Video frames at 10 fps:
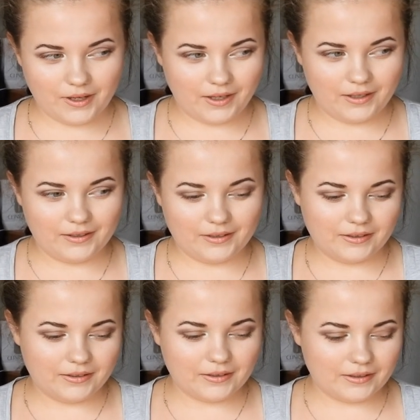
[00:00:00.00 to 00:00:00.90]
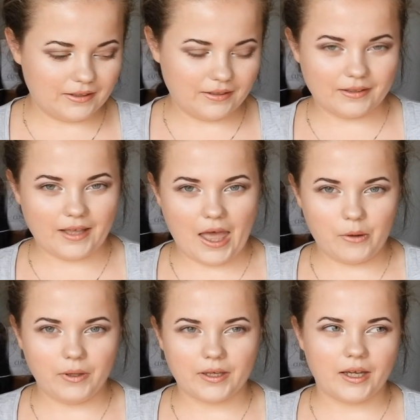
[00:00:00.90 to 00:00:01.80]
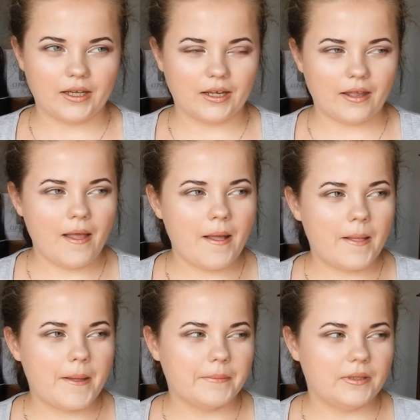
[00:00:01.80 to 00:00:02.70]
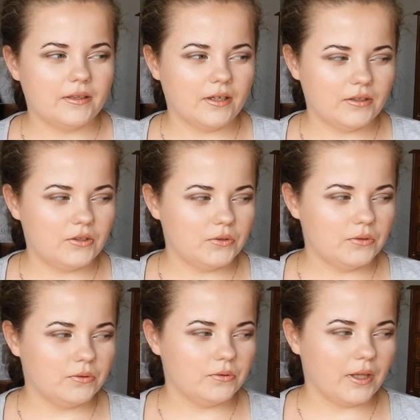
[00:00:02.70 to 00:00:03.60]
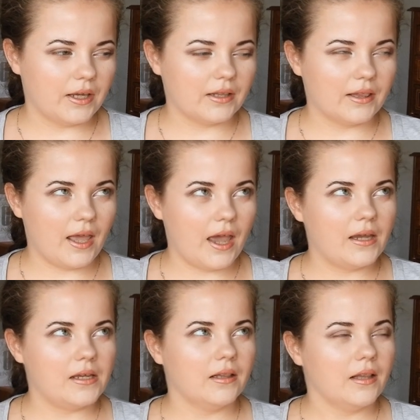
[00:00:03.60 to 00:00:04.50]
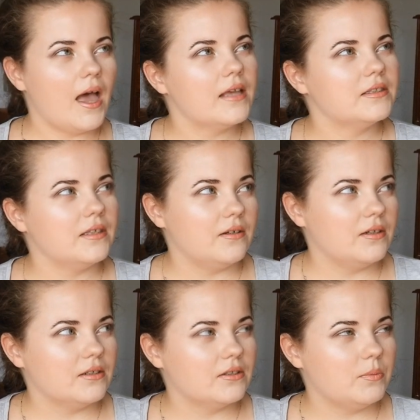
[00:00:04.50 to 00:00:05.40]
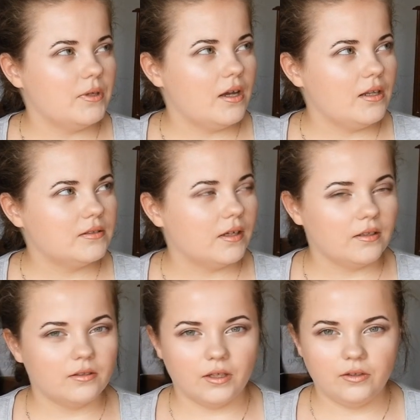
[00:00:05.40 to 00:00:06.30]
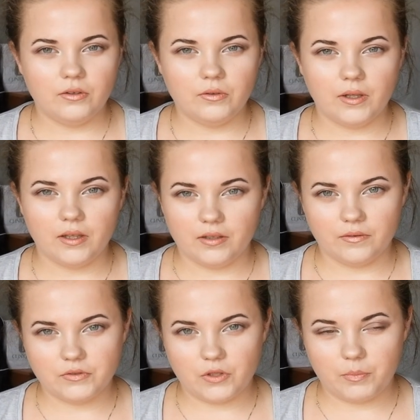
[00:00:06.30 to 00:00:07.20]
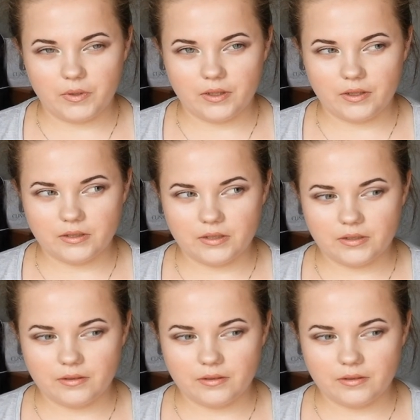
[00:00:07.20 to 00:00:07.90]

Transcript: I didn't have like I did not do like like last year's, to be honest. I did not do a lot of shopping in